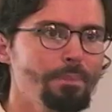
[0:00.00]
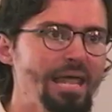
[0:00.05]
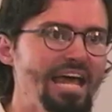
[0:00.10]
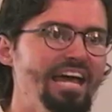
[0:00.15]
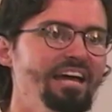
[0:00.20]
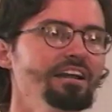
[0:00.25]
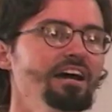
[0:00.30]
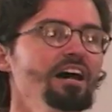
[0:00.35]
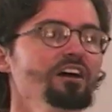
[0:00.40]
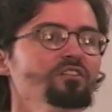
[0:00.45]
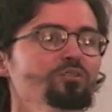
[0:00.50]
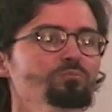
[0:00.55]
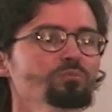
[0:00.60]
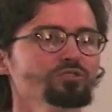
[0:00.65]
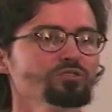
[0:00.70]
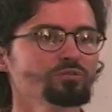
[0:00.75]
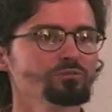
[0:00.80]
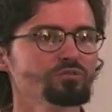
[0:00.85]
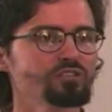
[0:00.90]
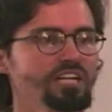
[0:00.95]
And other
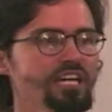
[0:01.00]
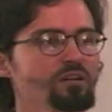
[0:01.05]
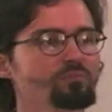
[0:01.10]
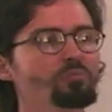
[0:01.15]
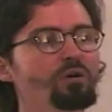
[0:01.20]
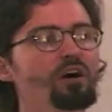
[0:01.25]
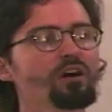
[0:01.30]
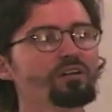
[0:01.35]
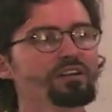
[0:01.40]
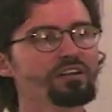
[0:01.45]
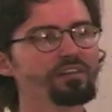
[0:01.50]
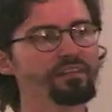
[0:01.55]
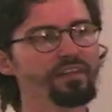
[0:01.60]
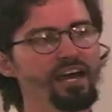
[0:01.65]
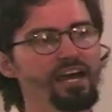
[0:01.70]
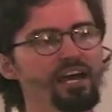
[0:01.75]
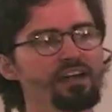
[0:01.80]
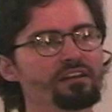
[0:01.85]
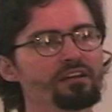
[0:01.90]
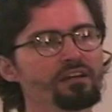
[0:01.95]
Muslims take part in
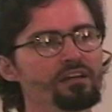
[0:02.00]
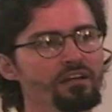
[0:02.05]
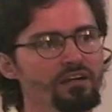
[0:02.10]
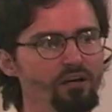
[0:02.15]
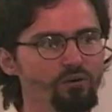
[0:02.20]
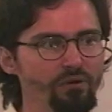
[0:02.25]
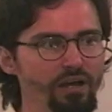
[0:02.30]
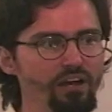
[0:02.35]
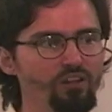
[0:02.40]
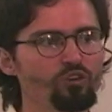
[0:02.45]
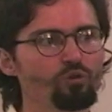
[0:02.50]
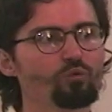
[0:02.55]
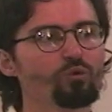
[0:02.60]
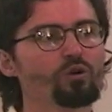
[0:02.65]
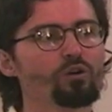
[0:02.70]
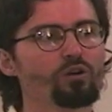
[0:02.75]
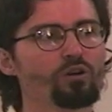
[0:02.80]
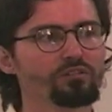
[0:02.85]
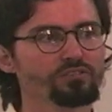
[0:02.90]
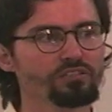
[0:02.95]
that around the
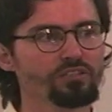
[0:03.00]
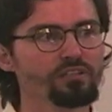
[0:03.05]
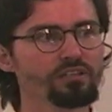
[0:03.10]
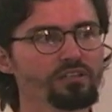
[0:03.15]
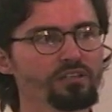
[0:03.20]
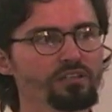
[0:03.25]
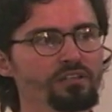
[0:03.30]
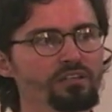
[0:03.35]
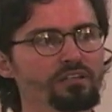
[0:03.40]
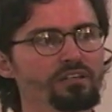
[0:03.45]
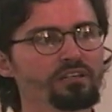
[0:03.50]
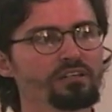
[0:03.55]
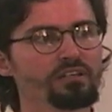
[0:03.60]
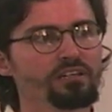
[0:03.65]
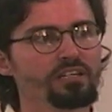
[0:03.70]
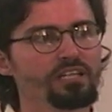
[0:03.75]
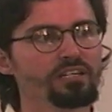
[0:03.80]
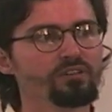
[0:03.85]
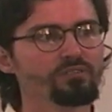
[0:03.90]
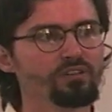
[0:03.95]
world.
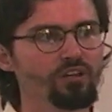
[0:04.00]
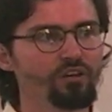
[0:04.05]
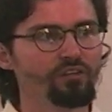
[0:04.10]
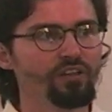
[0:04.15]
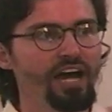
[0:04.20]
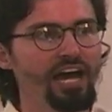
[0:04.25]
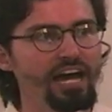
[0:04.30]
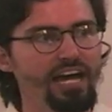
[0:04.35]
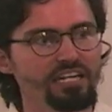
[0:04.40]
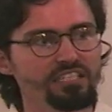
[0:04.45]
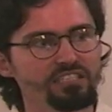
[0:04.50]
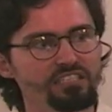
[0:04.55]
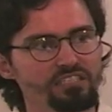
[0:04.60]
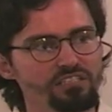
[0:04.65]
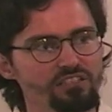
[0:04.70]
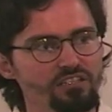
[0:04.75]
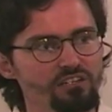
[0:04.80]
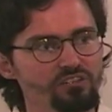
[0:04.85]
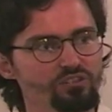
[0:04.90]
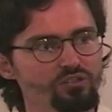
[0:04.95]
Even though the
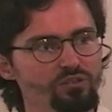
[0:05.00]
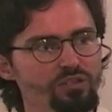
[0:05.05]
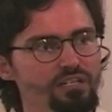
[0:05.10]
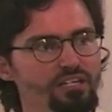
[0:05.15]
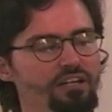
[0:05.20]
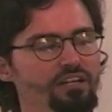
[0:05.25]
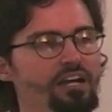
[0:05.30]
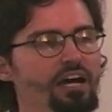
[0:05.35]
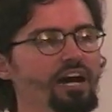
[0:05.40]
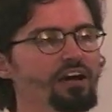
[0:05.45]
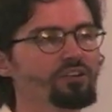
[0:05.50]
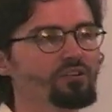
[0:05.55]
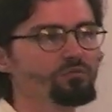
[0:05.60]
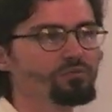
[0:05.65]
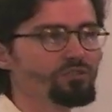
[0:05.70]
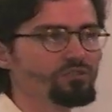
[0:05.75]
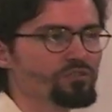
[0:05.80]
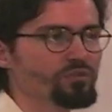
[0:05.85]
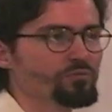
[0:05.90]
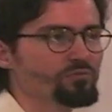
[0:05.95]
Hajis are doing it, other
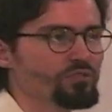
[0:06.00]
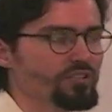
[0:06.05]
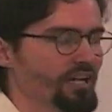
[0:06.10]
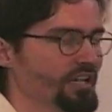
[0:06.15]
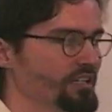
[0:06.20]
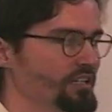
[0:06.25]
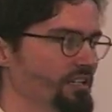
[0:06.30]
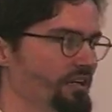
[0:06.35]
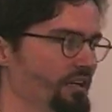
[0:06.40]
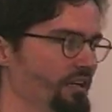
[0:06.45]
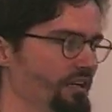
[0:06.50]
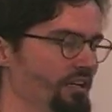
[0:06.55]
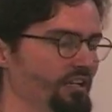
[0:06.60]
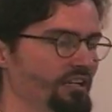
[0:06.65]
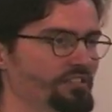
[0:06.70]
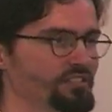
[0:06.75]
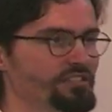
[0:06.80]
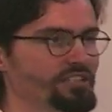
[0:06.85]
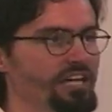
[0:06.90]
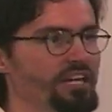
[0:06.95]
Muslims, like
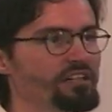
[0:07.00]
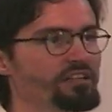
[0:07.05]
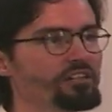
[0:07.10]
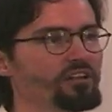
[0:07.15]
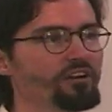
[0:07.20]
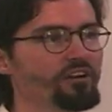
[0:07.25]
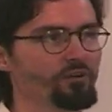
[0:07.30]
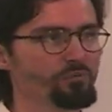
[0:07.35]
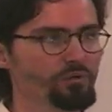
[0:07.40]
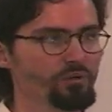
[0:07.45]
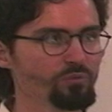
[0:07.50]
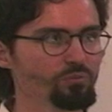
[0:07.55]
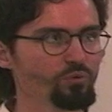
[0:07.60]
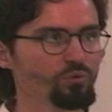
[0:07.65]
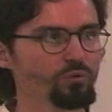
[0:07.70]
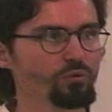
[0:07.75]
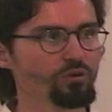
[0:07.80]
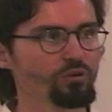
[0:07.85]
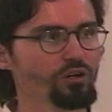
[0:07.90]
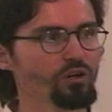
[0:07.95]
in Santa Clara,
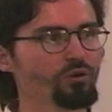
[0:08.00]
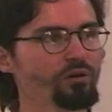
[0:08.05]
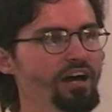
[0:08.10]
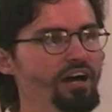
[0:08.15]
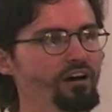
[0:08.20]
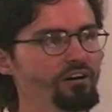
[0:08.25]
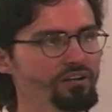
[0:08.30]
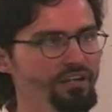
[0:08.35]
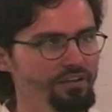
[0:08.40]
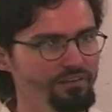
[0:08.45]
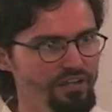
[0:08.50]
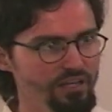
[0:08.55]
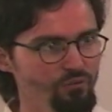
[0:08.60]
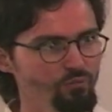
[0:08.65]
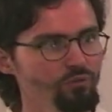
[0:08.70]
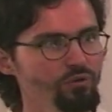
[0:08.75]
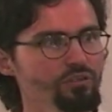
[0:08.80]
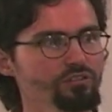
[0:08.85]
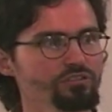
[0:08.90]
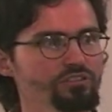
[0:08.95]
people will go out and they
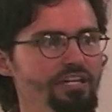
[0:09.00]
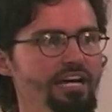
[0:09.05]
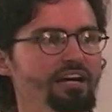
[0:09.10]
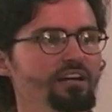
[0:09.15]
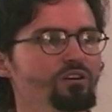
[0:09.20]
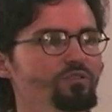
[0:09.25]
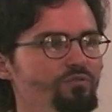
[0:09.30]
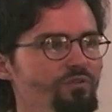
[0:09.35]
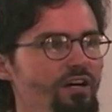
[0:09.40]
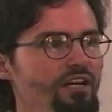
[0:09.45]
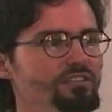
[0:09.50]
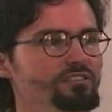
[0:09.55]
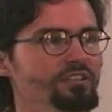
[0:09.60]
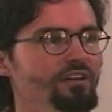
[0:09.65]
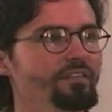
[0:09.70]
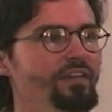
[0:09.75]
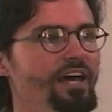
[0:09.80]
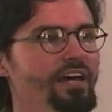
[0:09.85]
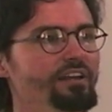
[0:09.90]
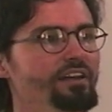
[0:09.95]
will sacrifice
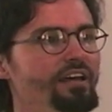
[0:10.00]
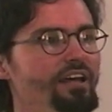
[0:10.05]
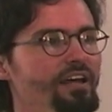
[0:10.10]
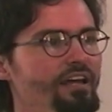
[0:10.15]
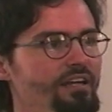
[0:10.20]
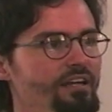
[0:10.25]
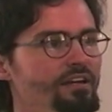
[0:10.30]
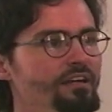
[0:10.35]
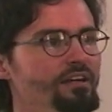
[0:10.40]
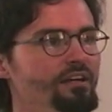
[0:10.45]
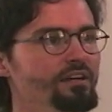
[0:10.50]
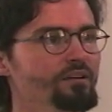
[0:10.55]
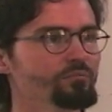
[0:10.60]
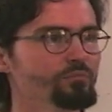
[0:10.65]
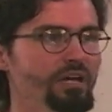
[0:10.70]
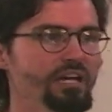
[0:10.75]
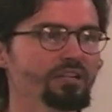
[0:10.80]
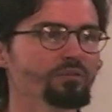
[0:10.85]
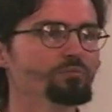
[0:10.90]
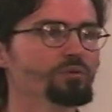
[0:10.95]
on that day.
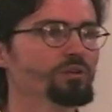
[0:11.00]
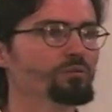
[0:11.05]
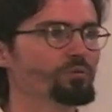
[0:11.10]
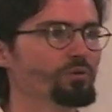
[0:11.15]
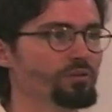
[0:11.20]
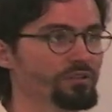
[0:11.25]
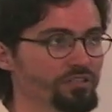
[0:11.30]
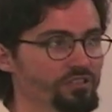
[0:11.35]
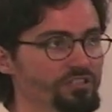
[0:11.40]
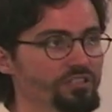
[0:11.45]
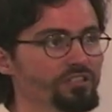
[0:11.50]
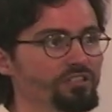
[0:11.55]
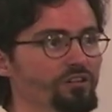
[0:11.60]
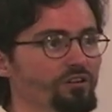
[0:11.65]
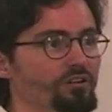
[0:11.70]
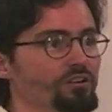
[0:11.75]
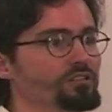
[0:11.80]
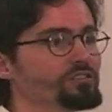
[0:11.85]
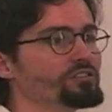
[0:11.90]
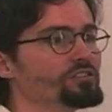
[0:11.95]
Many people, and it's
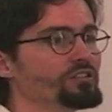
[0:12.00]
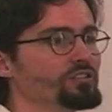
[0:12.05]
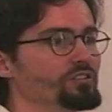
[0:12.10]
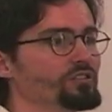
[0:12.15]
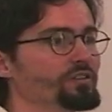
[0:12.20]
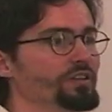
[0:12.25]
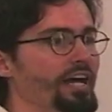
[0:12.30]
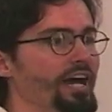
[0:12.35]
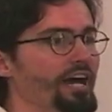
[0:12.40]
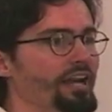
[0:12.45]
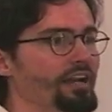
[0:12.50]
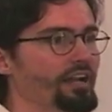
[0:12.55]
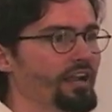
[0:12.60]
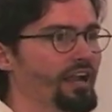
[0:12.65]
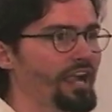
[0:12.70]
encouraged to do that.